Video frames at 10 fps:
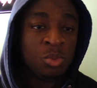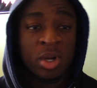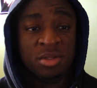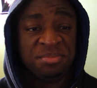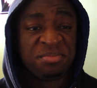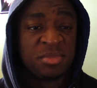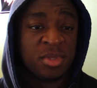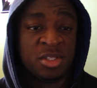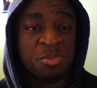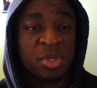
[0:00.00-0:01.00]
Well,
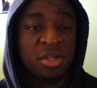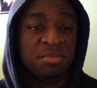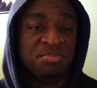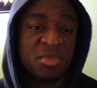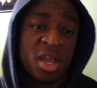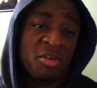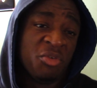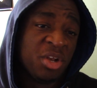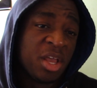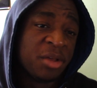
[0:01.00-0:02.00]
it's been
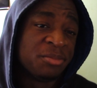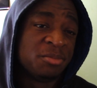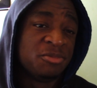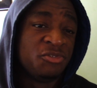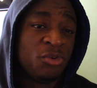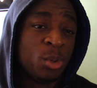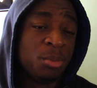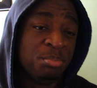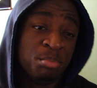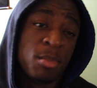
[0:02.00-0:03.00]
every day
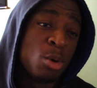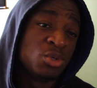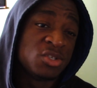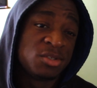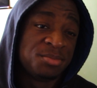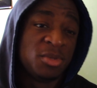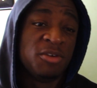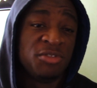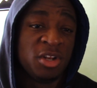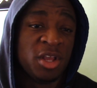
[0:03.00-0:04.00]
for most
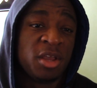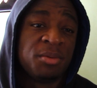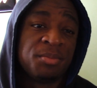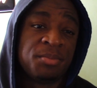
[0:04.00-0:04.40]
of the day.